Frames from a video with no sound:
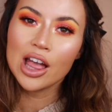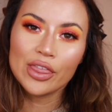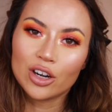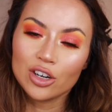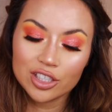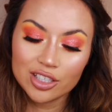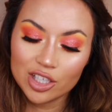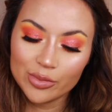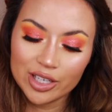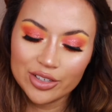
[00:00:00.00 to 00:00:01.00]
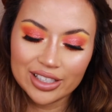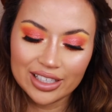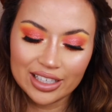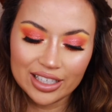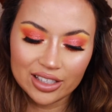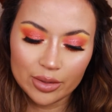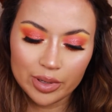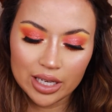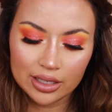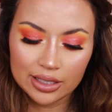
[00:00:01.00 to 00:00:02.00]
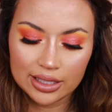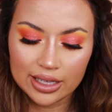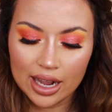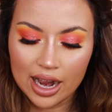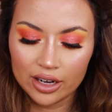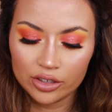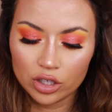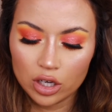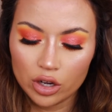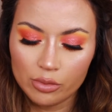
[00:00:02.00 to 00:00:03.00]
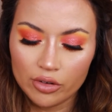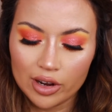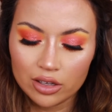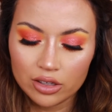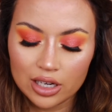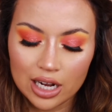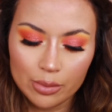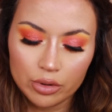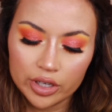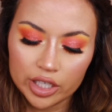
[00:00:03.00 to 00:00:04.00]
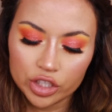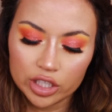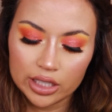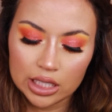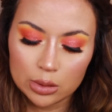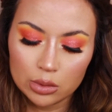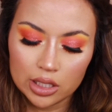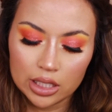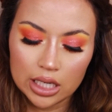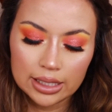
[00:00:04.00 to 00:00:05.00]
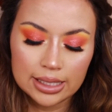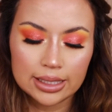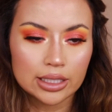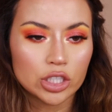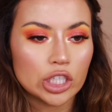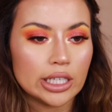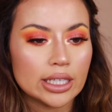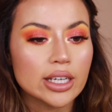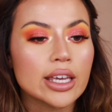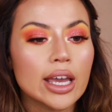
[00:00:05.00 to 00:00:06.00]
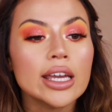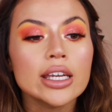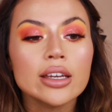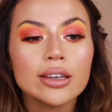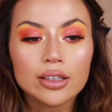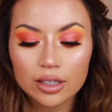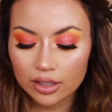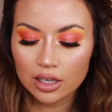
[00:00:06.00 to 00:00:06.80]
The gloss I'm going to be using is the Pixie and Chloe Morello collaboration. This one is in the shade Cake,